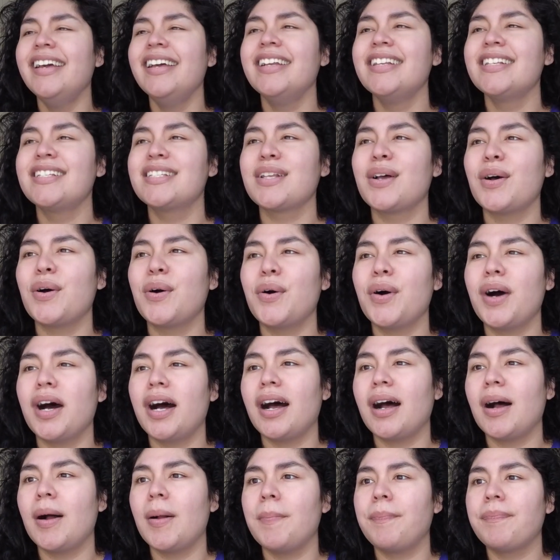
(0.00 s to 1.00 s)
so,
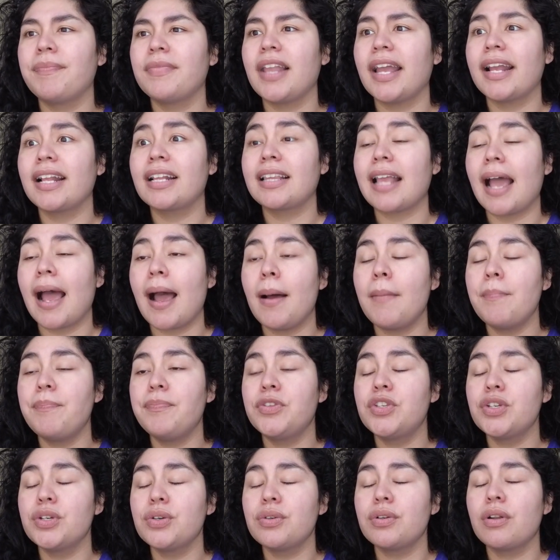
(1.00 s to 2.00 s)
like,
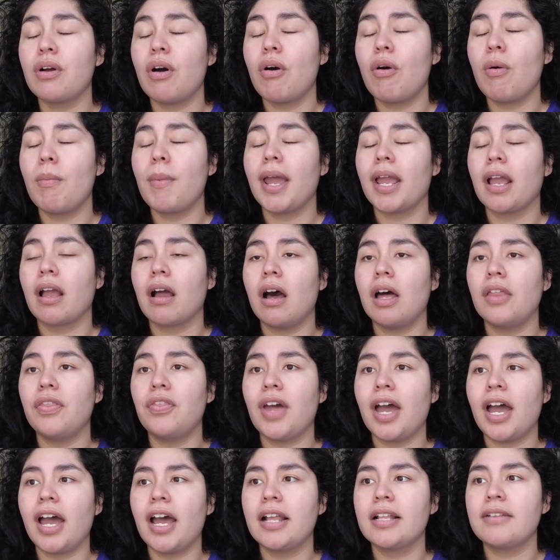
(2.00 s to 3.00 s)
that, dude, oh my god,
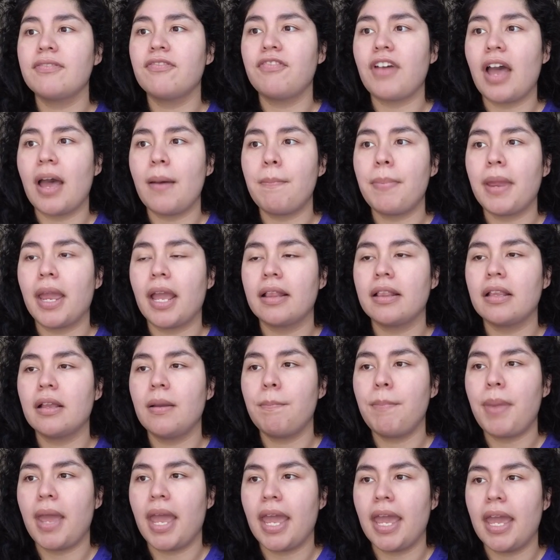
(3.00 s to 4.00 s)
that Fat
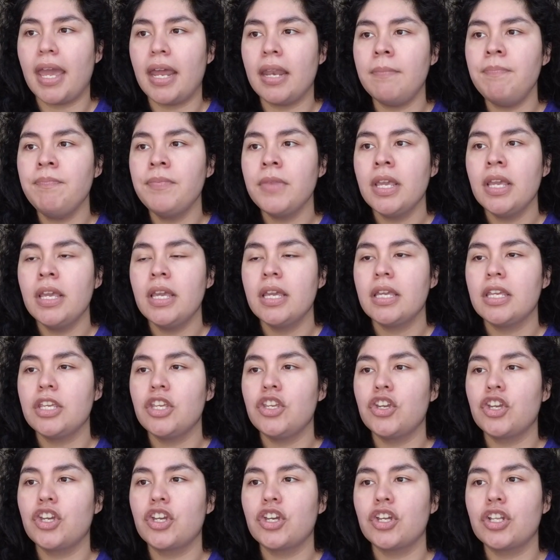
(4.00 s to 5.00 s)
Panda pen,
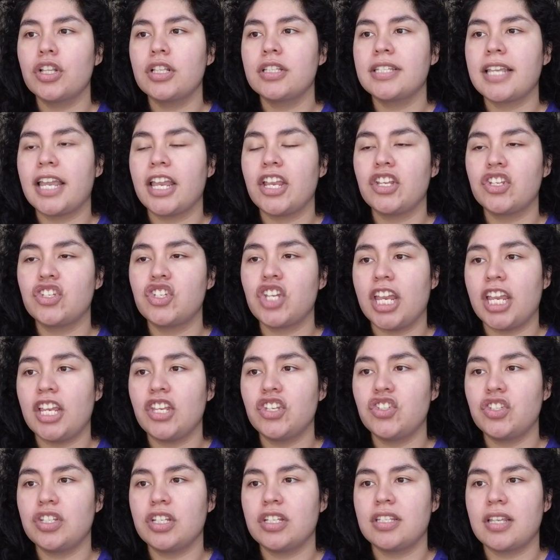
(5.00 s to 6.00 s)
you could
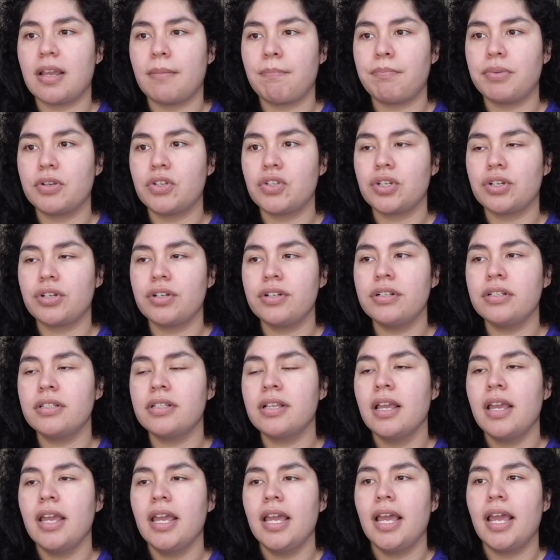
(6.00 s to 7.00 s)
change the
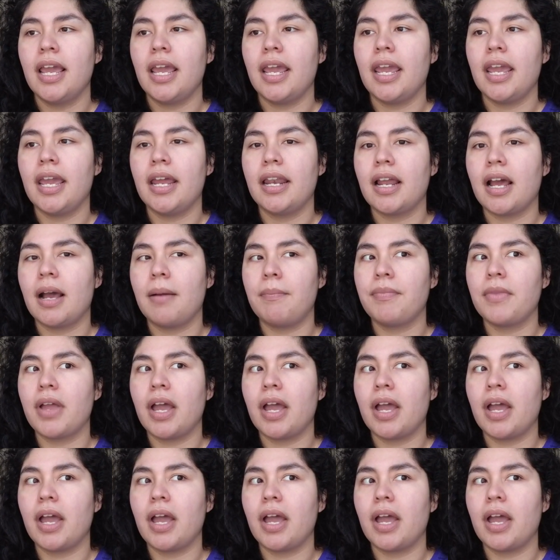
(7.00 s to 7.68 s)
temperatures. And I'm